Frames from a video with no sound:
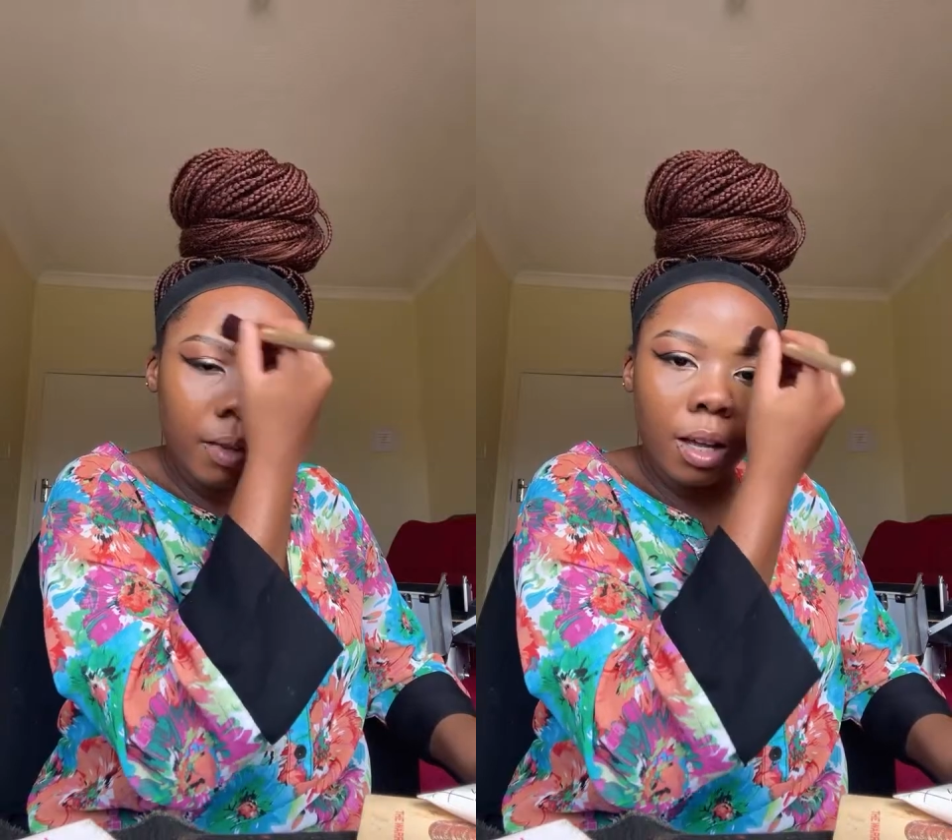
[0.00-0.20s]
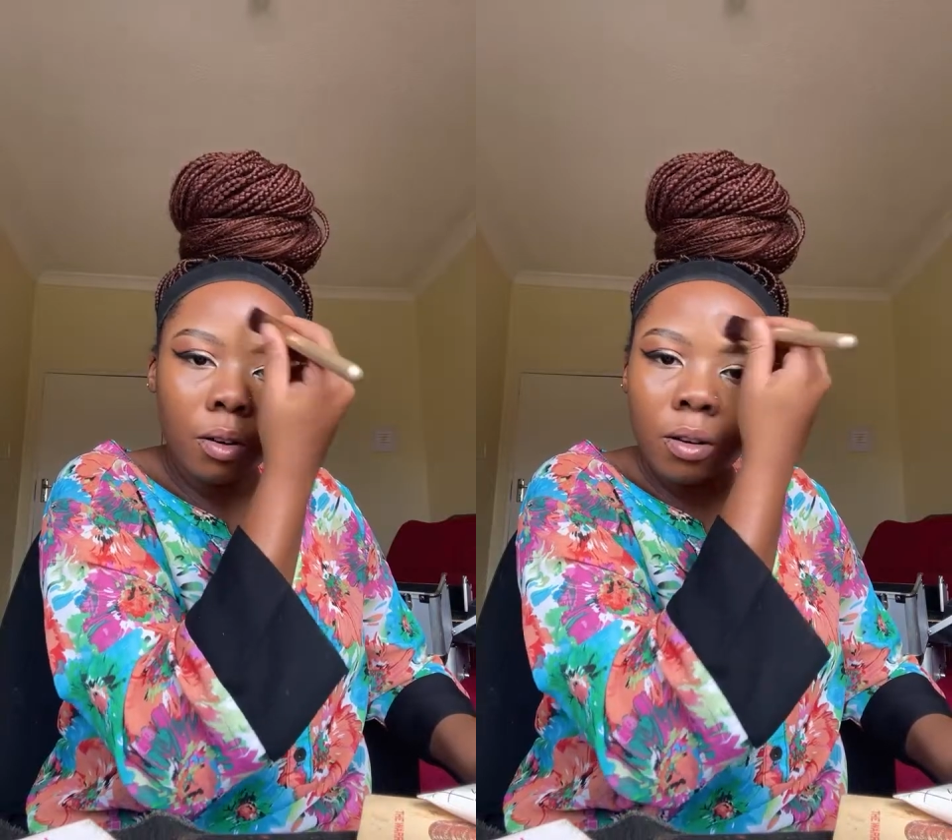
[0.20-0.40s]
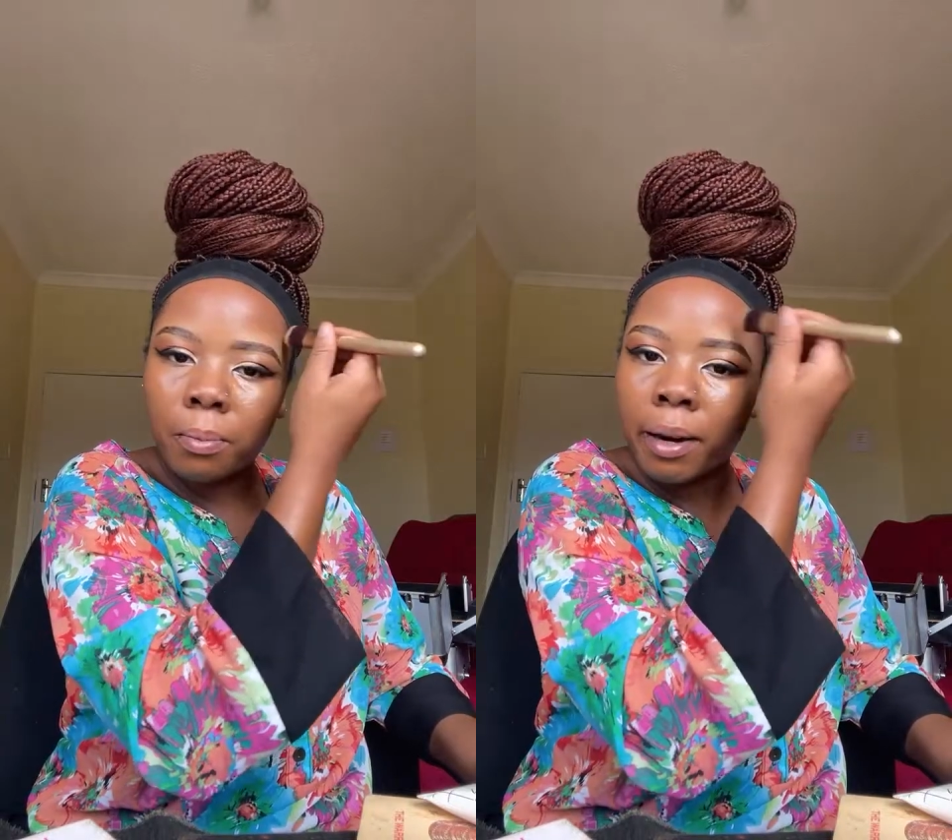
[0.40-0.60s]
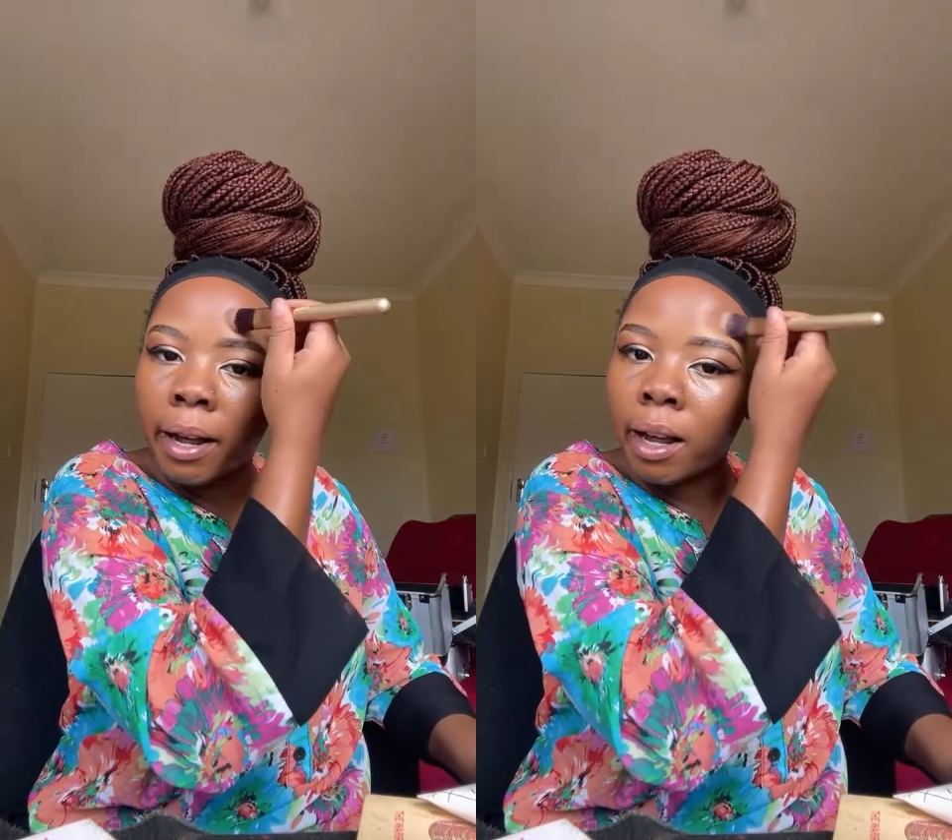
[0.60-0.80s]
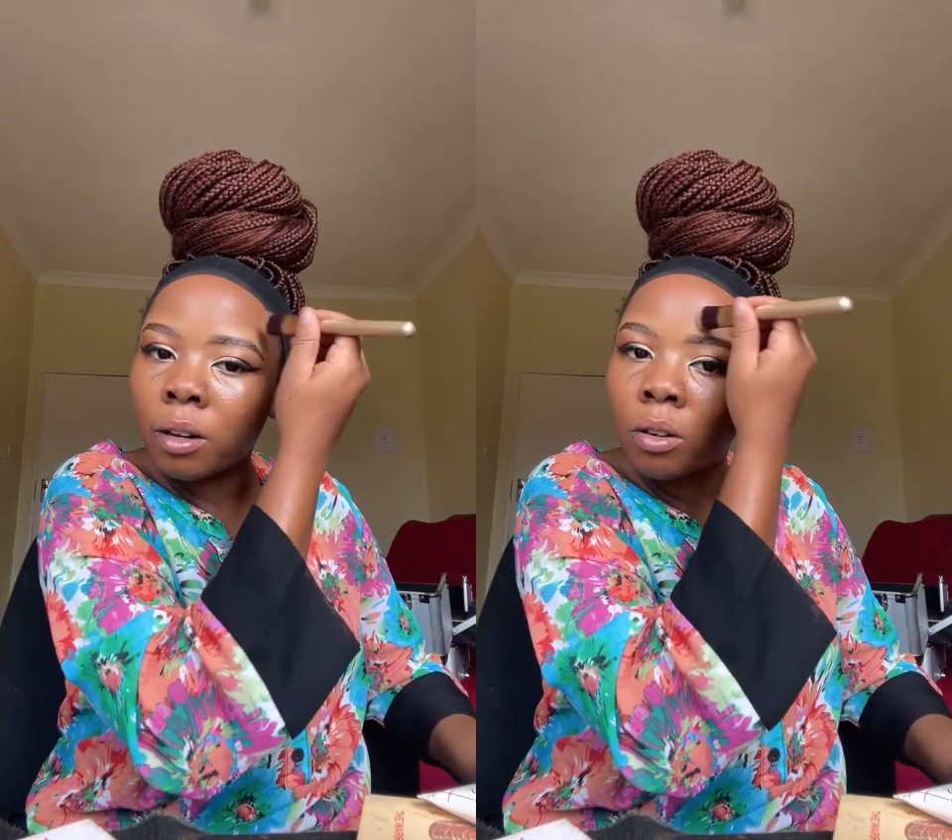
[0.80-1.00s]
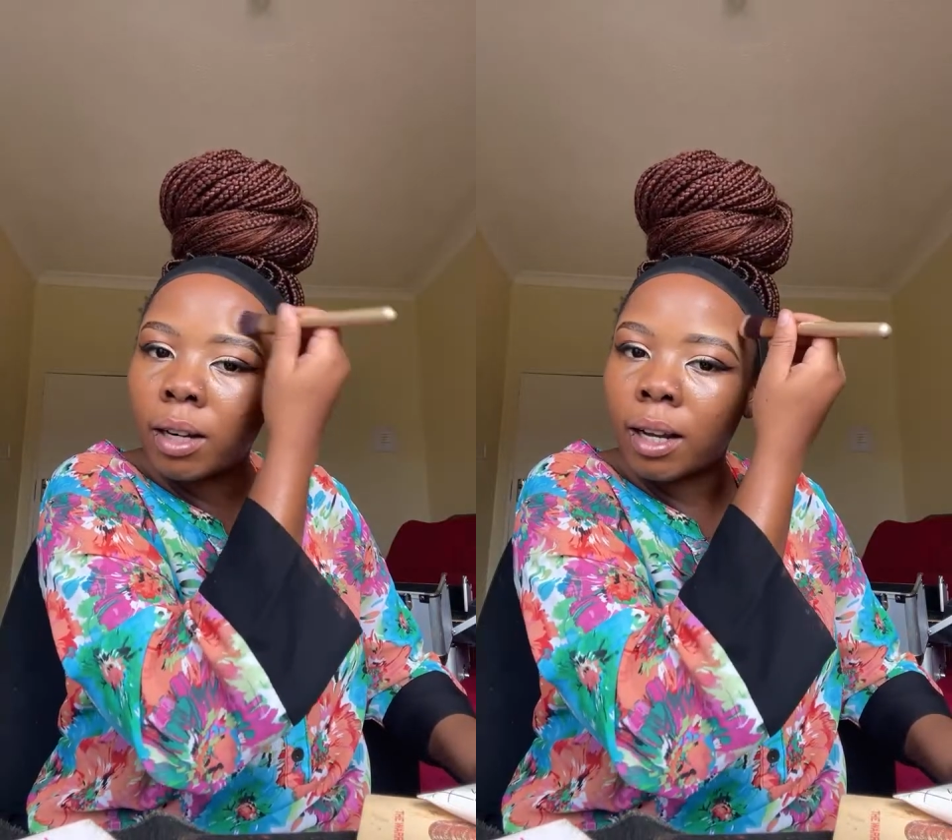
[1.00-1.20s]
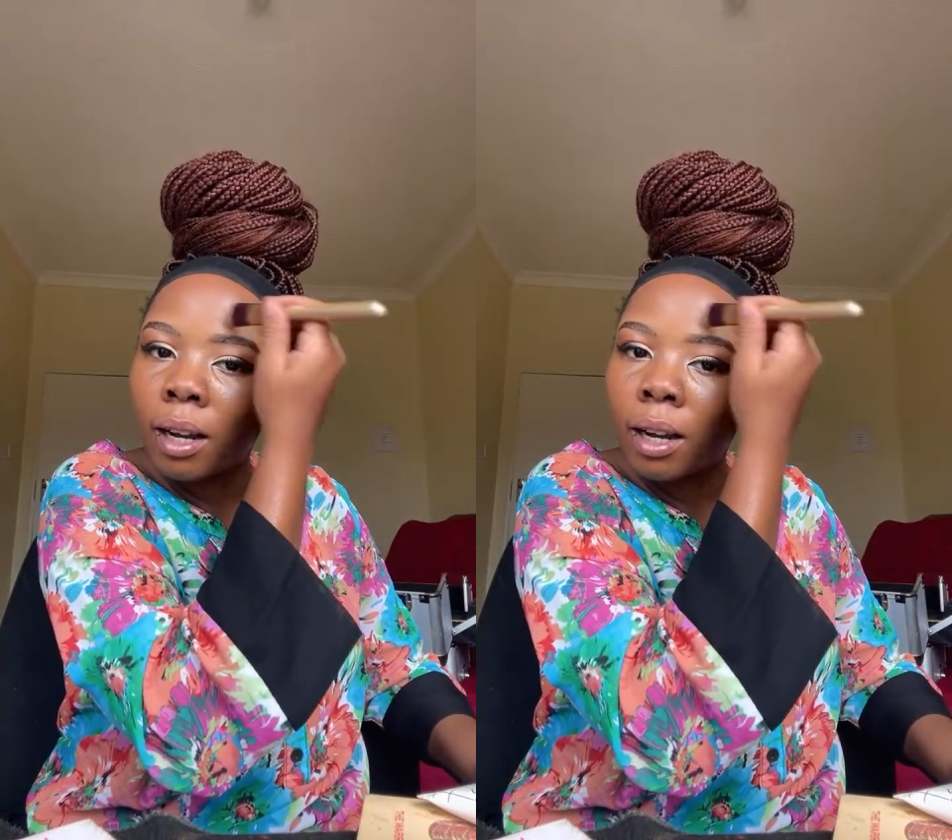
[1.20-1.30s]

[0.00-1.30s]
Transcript: I don't like